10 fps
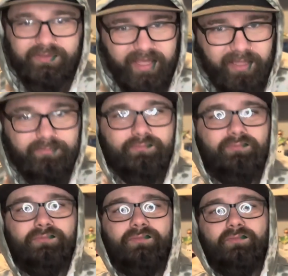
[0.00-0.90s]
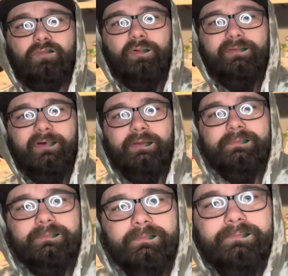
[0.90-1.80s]
with that, we'll move on.
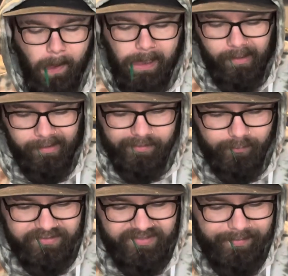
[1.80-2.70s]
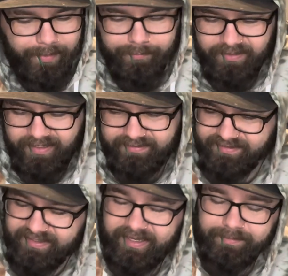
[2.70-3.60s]
One tip I would like
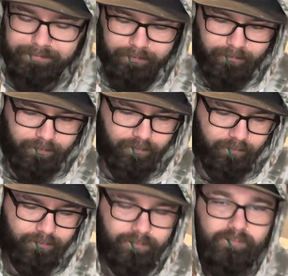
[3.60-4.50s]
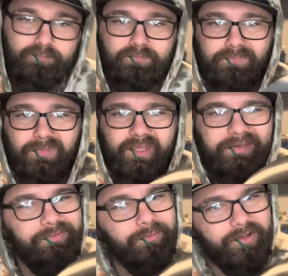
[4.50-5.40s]
to say,
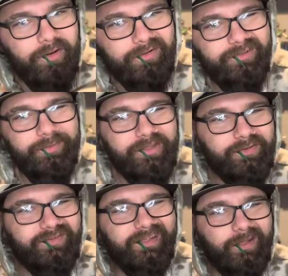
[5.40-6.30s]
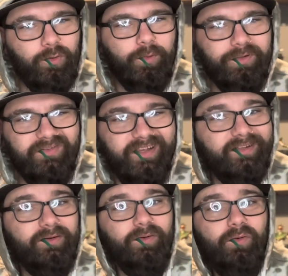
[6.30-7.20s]
if you were going to be using an orbital
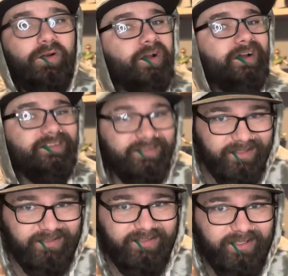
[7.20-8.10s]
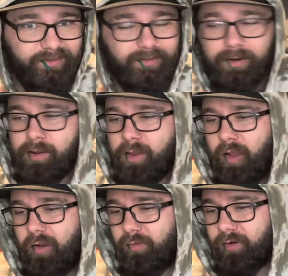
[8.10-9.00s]
sander or a detail sander,
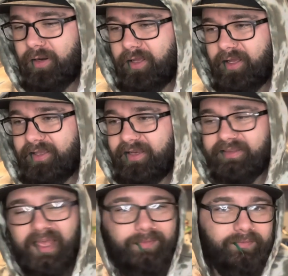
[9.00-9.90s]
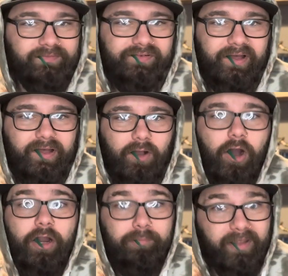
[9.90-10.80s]
or any type of
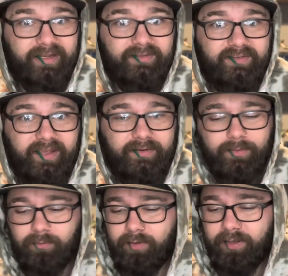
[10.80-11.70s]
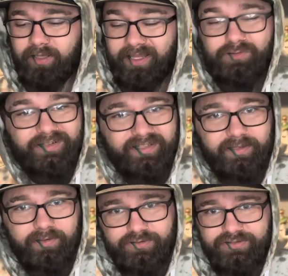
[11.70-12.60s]
automated sander or electric
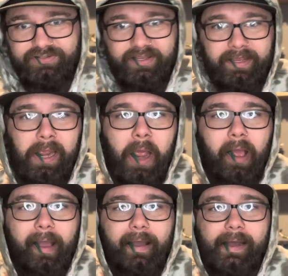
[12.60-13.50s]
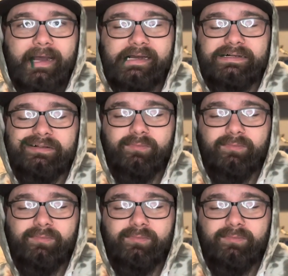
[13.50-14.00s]
sander, I should say, I